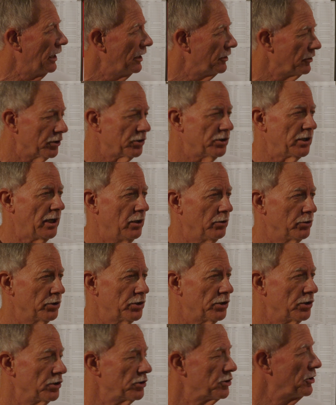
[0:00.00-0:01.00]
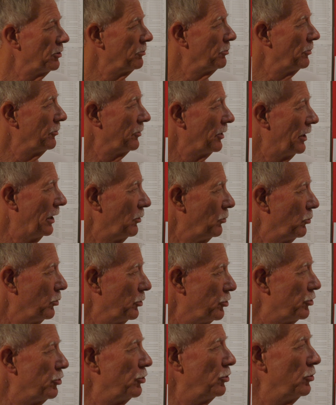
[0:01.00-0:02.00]
and the sound system that
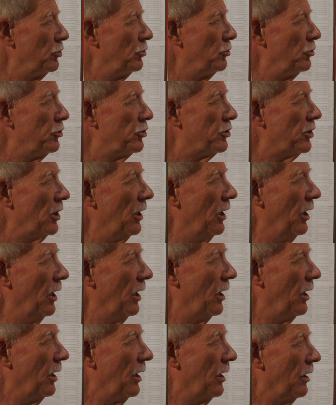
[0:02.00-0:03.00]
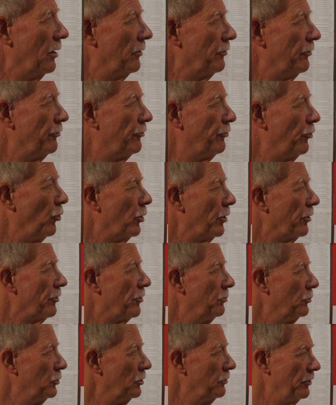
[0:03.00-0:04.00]
was used for
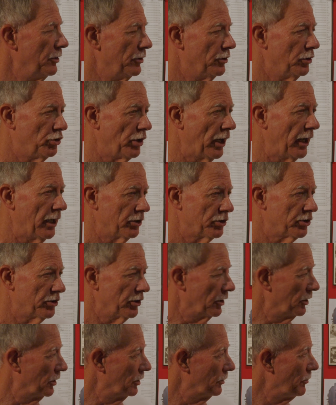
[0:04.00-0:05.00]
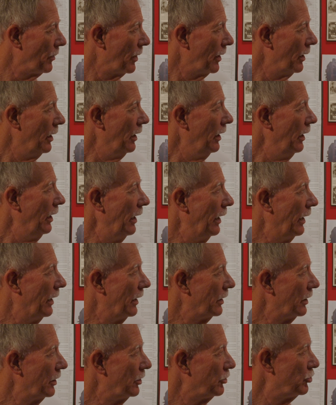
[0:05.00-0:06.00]
the movie The Jazz Singer.
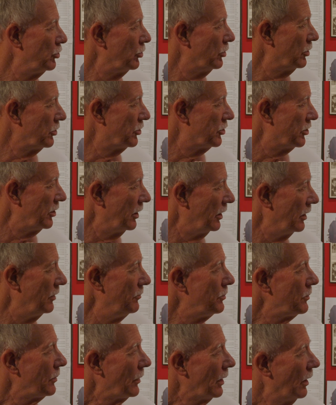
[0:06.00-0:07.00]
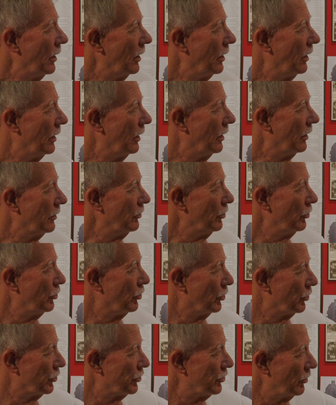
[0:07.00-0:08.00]
And as you can see,
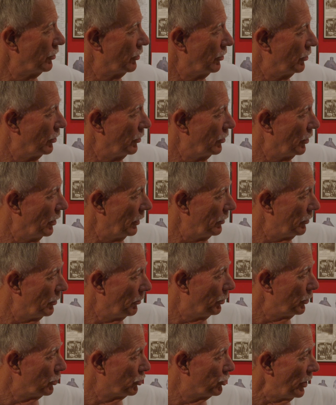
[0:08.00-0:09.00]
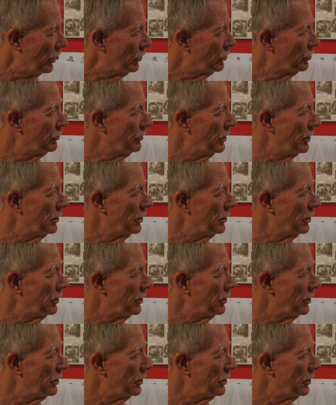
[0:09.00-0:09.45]
there's the projector